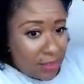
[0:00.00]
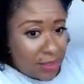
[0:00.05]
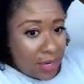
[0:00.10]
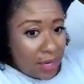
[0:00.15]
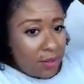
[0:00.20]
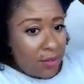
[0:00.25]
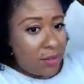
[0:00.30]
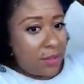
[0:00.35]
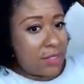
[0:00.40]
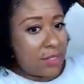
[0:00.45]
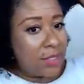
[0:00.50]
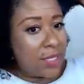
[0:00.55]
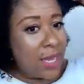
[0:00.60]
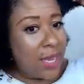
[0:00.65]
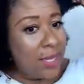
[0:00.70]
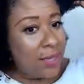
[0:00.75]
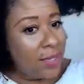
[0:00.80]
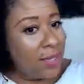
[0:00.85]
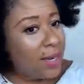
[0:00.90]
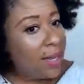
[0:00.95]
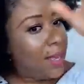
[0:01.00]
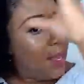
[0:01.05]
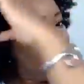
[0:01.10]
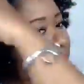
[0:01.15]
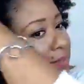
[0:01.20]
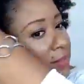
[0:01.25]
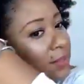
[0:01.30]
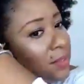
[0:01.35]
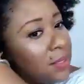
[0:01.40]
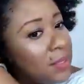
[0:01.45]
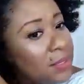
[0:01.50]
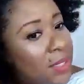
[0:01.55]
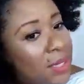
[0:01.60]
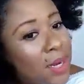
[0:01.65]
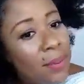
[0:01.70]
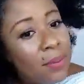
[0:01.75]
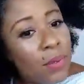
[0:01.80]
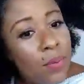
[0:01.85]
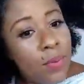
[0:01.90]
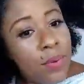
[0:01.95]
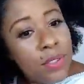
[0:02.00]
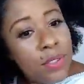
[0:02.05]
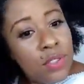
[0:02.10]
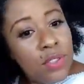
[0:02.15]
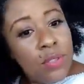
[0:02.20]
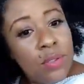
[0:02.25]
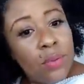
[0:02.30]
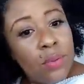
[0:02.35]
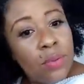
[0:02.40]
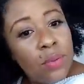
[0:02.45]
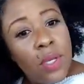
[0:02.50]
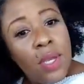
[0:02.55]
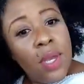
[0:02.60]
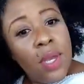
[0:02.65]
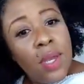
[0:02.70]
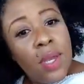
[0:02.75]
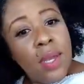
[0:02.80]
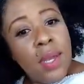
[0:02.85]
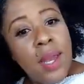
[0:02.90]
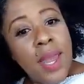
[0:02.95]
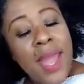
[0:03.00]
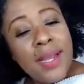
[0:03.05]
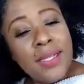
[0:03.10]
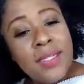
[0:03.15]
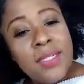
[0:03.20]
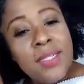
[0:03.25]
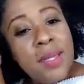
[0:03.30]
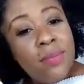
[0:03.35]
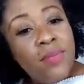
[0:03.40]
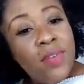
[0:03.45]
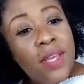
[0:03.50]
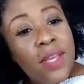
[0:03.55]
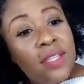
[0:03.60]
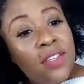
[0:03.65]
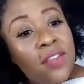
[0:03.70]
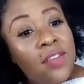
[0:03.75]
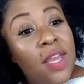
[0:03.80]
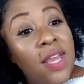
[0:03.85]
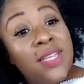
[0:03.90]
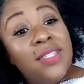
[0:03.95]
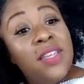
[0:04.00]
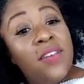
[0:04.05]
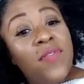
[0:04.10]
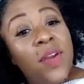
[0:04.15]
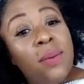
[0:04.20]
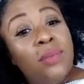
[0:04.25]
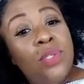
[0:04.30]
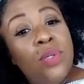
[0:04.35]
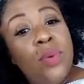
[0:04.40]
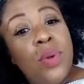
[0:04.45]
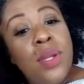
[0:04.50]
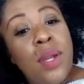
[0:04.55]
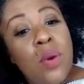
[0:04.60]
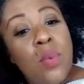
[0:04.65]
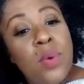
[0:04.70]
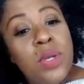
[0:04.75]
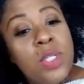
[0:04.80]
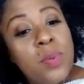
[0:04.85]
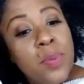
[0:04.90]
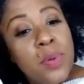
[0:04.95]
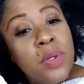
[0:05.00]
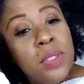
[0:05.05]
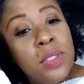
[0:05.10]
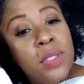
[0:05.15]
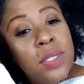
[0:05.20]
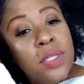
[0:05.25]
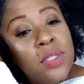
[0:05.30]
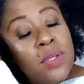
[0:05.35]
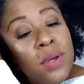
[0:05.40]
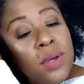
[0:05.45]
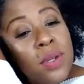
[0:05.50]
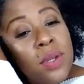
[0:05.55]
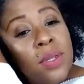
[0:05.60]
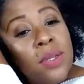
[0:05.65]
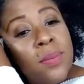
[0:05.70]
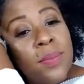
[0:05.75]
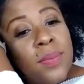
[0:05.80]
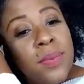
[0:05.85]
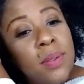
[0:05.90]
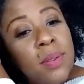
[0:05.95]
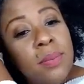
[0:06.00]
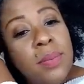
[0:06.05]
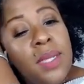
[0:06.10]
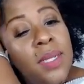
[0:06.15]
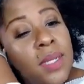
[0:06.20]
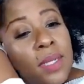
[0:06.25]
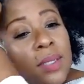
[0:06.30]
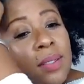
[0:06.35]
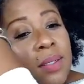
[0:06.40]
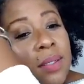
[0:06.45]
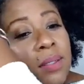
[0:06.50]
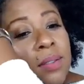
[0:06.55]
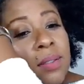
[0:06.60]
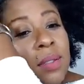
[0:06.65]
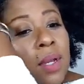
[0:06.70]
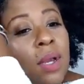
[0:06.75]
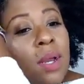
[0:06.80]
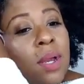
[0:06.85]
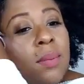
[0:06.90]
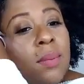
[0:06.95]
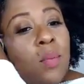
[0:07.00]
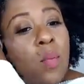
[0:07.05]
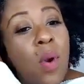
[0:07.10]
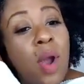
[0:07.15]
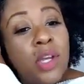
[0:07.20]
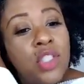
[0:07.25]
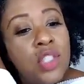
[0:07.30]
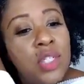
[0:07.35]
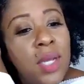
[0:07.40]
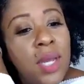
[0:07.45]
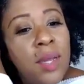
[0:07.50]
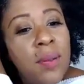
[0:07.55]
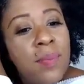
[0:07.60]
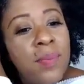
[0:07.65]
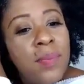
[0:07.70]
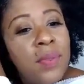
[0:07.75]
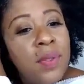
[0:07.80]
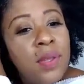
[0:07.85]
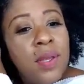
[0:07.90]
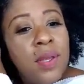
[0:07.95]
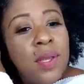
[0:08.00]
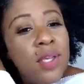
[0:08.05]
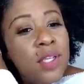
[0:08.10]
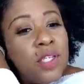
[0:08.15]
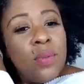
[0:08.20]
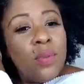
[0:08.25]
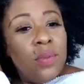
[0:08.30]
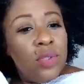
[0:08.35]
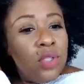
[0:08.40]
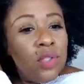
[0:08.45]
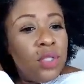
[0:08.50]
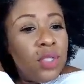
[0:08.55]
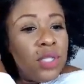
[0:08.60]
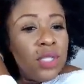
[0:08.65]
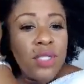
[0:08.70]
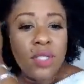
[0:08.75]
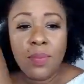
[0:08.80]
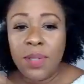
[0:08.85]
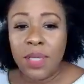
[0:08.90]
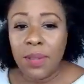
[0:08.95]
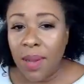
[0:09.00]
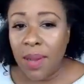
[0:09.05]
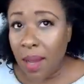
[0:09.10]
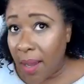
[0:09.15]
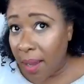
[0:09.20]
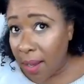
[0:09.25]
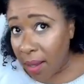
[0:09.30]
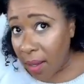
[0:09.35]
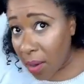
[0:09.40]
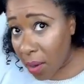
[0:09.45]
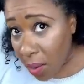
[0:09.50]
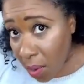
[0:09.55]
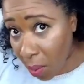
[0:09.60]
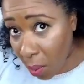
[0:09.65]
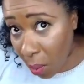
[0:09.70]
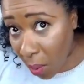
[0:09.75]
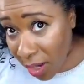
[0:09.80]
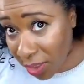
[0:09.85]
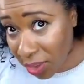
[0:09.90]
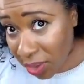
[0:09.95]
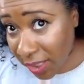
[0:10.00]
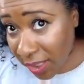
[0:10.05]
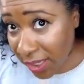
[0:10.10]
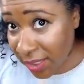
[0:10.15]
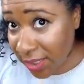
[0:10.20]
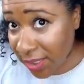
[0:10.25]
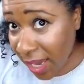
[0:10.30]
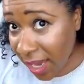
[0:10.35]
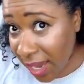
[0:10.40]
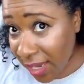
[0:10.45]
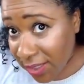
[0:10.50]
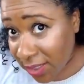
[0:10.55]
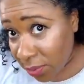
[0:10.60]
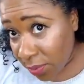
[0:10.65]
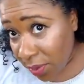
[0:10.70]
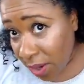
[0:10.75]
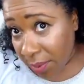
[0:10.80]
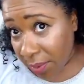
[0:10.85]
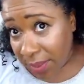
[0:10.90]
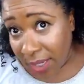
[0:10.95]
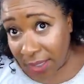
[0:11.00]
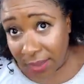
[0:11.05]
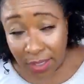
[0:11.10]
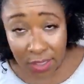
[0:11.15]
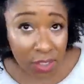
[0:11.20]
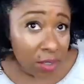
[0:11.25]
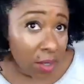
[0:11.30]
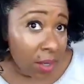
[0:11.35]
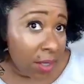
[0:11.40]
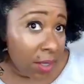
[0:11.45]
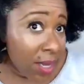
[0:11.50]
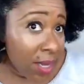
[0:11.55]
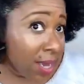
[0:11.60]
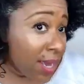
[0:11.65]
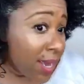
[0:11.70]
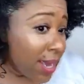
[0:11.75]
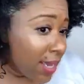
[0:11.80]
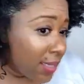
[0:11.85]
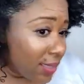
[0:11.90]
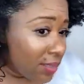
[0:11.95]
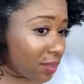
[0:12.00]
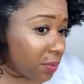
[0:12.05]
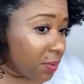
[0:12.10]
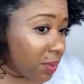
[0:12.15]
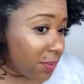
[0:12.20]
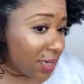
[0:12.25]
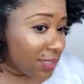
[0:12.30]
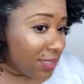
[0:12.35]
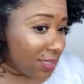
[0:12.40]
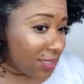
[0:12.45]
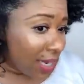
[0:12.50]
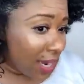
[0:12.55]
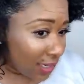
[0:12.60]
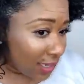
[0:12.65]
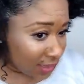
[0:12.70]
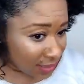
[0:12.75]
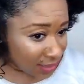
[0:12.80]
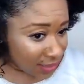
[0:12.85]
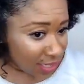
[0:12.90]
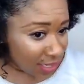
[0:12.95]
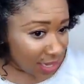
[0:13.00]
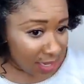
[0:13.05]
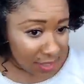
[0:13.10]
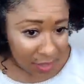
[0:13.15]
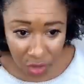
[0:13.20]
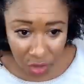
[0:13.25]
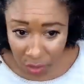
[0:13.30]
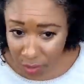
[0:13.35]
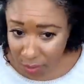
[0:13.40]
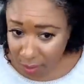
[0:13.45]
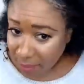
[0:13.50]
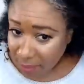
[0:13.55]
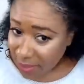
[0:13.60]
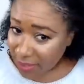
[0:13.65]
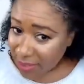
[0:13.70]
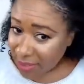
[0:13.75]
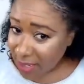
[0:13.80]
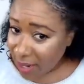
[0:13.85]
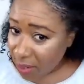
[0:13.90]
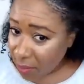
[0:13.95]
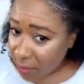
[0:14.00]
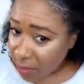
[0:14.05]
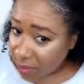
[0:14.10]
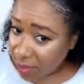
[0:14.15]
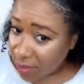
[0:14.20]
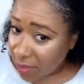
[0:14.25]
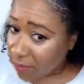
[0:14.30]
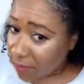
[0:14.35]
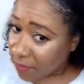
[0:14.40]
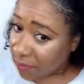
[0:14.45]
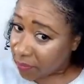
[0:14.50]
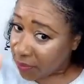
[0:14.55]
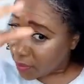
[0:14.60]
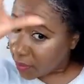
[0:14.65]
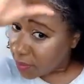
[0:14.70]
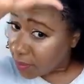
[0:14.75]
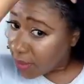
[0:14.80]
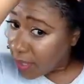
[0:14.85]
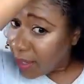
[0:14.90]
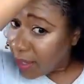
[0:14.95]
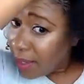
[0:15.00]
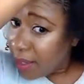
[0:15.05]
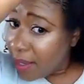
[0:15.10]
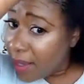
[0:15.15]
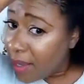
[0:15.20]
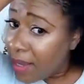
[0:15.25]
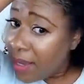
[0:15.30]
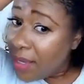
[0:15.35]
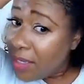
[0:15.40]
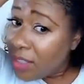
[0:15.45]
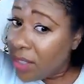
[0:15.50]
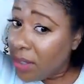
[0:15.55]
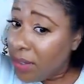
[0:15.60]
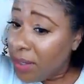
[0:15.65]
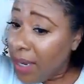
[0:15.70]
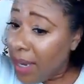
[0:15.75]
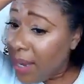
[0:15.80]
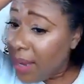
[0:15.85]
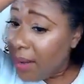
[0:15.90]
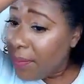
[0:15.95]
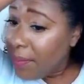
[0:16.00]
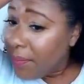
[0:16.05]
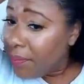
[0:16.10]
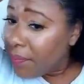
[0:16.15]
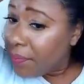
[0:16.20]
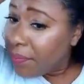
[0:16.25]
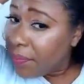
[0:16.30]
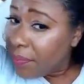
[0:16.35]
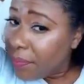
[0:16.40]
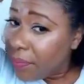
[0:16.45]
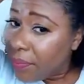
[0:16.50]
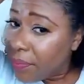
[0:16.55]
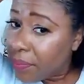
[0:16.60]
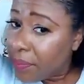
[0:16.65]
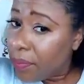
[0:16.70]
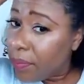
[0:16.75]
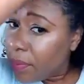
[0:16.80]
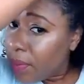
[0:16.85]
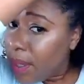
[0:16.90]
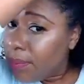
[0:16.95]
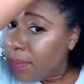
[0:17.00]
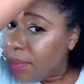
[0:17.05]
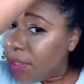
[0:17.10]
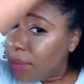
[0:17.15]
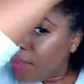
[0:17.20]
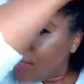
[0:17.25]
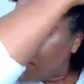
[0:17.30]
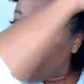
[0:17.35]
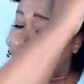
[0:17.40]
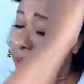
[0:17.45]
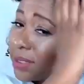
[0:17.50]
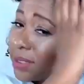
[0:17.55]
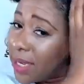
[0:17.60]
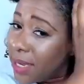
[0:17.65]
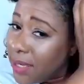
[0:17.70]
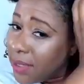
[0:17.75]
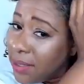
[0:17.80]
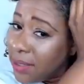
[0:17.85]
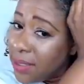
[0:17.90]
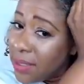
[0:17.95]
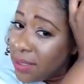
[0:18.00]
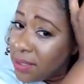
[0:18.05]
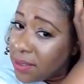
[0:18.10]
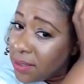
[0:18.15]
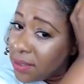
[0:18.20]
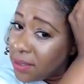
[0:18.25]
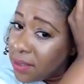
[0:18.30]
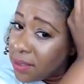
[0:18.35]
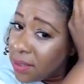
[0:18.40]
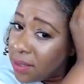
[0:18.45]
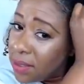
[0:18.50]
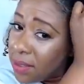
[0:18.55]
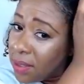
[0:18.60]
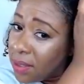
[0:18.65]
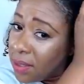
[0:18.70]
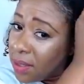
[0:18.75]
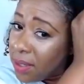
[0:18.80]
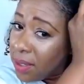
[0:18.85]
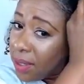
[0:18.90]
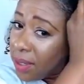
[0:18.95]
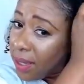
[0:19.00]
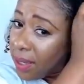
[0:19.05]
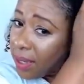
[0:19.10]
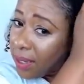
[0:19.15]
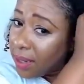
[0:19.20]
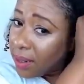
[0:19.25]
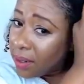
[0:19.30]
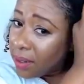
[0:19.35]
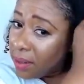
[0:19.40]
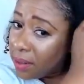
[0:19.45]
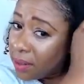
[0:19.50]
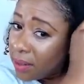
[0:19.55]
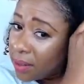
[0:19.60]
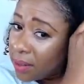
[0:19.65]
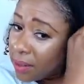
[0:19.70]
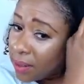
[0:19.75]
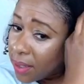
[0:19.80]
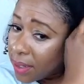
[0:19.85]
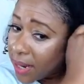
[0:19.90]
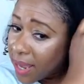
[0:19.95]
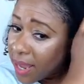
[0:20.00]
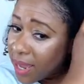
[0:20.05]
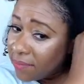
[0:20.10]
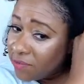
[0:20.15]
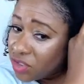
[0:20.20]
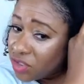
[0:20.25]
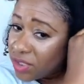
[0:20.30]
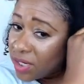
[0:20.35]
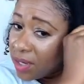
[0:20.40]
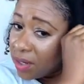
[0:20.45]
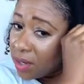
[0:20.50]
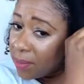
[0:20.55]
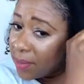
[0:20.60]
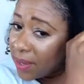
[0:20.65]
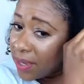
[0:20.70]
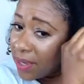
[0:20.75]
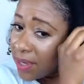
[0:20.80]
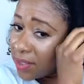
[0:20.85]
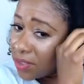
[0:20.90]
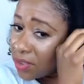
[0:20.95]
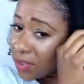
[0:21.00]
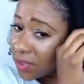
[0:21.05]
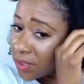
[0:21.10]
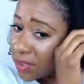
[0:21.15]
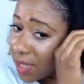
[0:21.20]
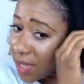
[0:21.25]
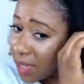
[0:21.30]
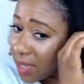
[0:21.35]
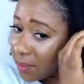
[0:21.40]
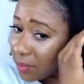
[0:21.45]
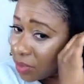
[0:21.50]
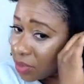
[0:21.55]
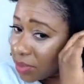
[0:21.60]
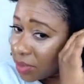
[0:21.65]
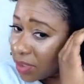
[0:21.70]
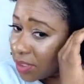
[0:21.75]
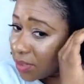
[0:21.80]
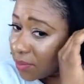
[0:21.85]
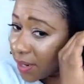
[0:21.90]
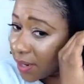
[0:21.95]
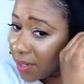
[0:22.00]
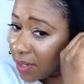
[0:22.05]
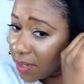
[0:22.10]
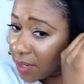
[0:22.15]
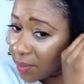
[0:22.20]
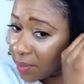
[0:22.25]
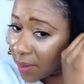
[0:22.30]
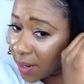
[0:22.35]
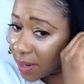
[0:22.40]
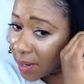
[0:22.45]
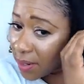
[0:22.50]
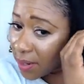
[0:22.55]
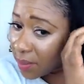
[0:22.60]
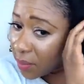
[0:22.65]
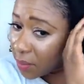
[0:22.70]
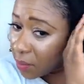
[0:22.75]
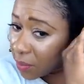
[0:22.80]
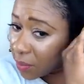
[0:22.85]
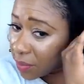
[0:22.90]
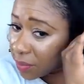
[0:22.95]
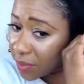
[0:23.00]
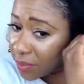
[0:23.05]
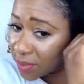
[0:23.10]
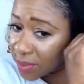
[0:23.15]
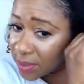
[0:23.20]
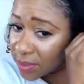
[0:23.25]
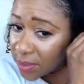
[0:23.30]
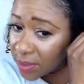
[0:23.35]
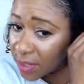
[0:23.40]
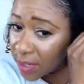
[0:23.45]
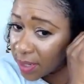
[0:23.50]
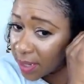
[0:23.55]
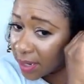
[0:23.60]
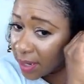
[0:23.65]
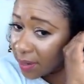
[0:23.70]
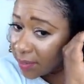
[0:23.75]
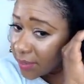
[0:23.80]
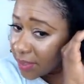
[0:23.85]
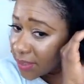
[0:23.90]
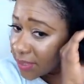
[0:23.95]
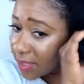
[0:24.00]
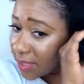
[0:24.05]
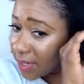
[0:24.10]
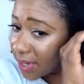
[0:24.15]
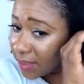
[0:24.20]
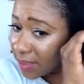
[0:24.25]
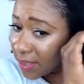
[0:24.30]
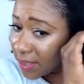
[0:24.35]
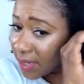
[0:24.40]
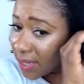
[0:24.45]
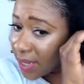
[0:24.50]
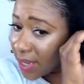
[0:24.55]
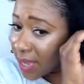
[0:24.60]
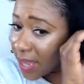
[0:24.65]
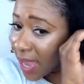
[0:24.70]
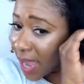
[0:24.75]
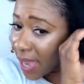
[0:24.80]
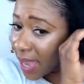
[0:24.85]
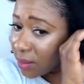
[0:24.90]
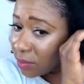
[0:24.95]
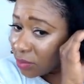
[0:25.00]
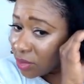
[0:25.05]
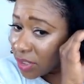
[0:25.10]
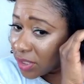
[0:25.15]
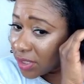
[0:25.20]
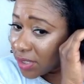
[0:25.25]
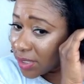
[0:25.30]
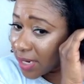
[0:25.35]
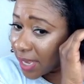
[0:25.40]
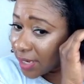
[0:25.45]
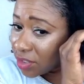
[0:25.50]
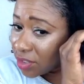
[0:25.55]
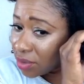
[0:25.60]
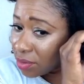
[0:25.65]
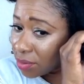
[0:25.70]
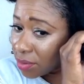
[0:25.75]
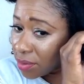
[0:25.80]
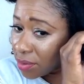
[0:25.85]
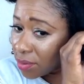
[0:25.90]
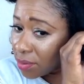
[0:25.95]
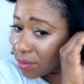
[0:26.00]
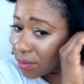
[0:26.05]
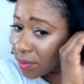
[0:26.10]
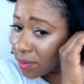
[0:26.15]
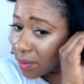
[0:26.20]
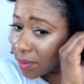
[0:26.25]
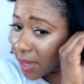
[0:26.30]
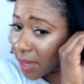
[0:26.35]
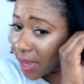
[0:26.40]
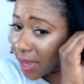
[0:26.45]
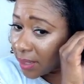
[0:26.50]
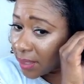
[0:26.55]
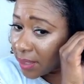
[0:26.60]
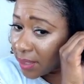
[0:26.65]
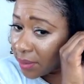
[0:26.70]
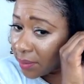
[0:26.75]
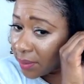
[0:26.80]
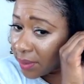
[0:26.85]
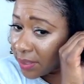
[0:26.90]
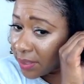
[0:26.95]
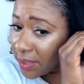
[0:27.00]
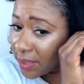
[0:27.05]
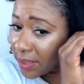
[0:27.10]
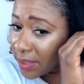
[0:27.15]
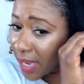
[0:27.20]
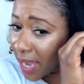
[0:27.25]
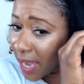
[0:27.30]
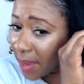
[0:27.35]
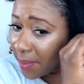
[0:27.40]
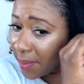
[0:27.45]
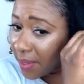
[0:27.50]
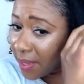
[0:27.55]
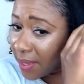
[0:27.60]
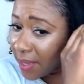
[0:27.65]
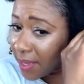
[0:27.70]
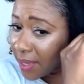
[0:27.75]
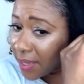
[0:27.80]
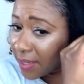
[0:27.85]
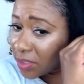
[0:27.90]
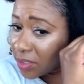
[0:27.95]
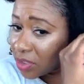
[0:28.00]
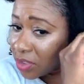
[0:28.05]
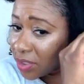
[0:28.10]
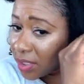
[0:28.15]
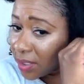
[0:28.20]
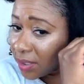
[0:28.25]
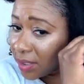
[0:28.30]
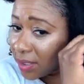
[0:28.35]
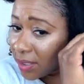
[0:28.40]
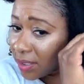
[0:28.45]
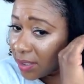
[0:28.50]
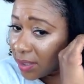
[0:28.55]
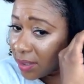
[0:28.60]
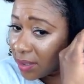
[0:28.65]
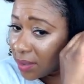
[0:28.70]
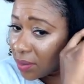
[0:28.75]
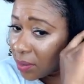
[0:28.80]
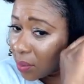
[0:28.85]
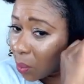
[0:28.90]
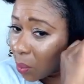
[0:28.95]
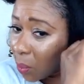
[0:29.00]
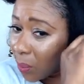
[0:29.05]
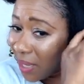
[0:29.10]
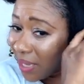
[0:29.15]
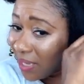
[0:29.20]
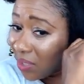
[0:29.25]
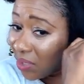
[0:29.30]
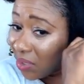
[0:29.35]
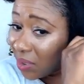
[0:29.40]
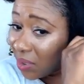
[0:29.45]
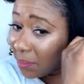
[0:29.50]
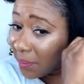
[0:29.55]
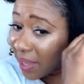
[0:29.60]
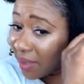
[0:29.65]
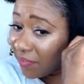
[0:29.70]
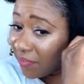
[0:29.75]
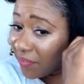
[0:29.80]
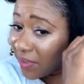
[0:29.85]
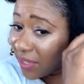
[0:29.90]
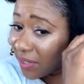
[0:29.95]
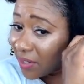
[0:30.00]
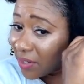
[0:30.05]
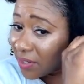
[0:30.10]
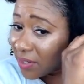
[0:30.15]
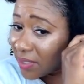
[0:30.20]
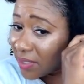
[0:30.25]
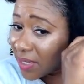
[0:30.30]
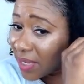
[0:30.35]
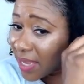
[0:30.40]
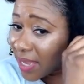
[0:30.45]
start on the side that I'm going to act as if I'm doing a whisper cleanse on it, meaning wash day. So this will be my wash day side, since we already got that started, and this will be my styling side to show you how I style with it. Okay, so now I'm literally going to take this hair, and I have gel on my edges, but you see right here where there's hair that's connected, I don't just snatch through. I literally stop, gently wiggle my fingers